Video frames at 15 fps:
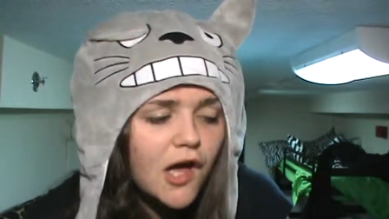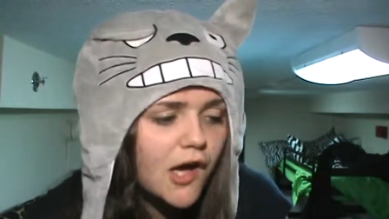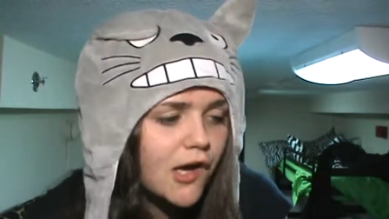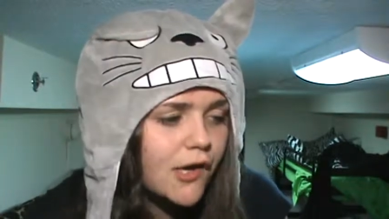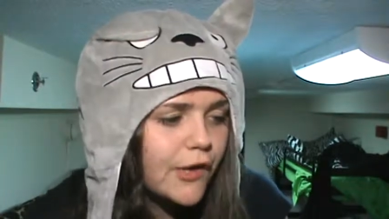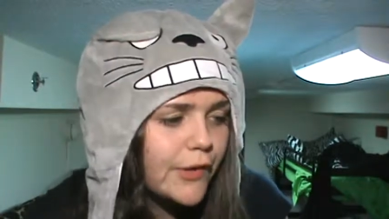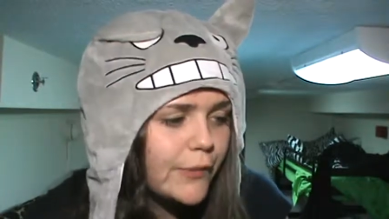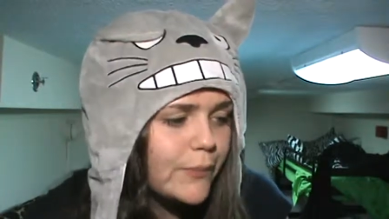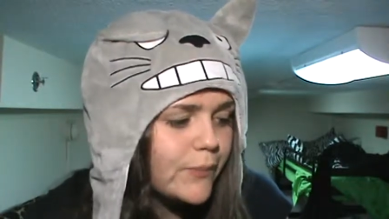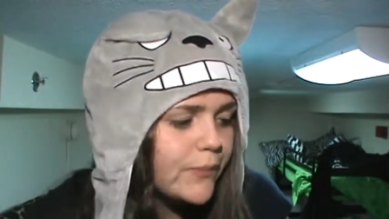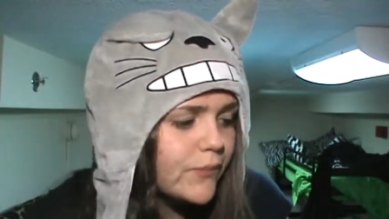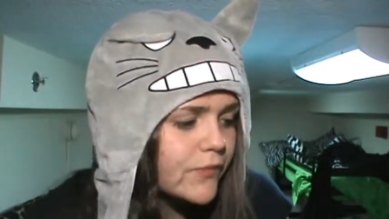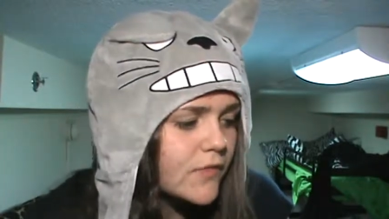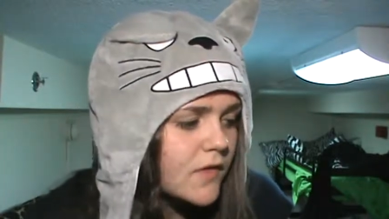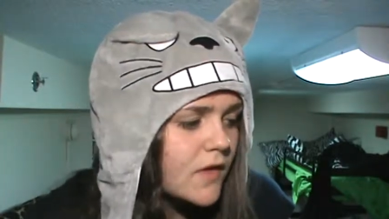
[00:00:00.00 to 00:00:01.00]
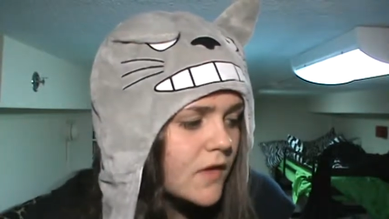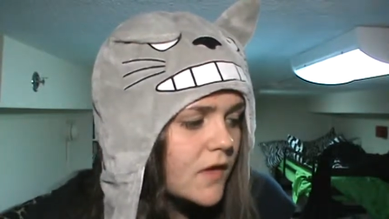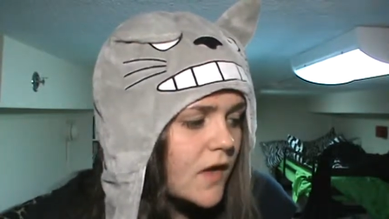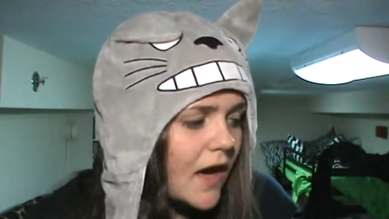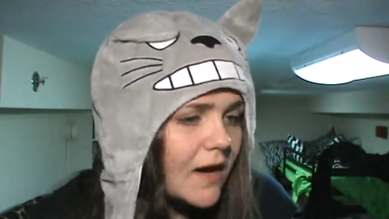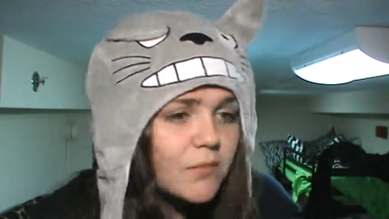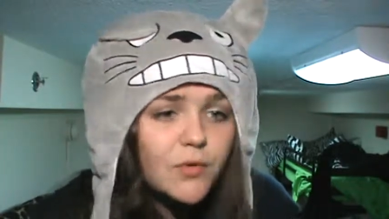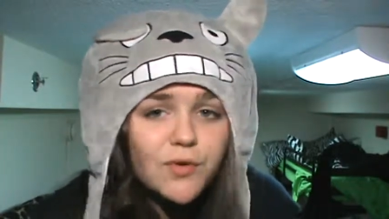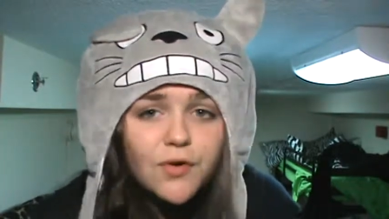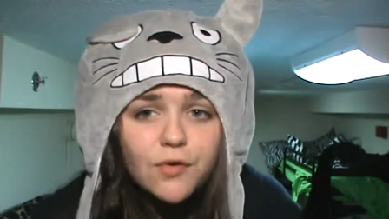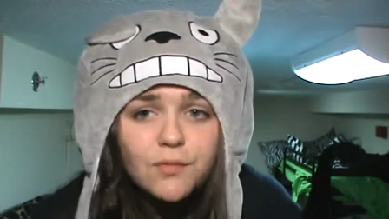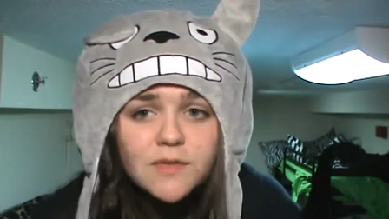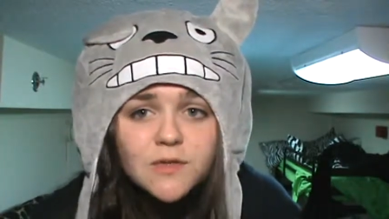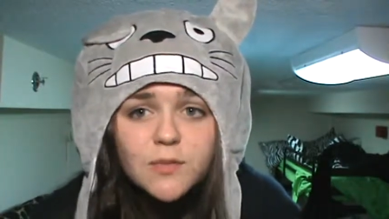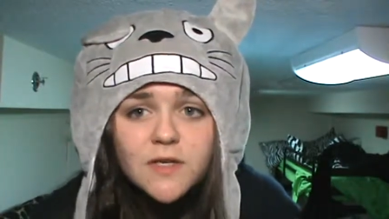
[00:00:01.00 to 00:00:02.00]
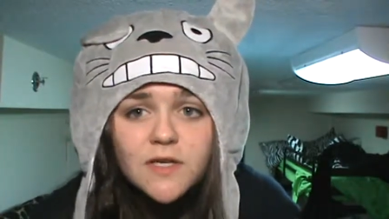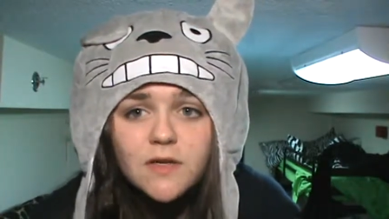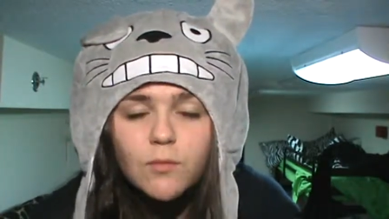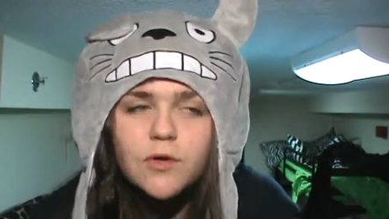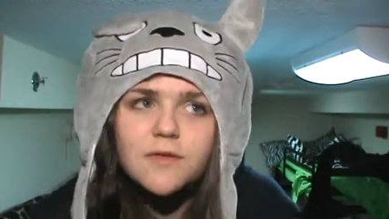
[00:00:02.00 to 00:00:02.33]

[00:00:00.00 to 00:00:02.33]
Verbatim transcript: Um, I'm going home this weekend.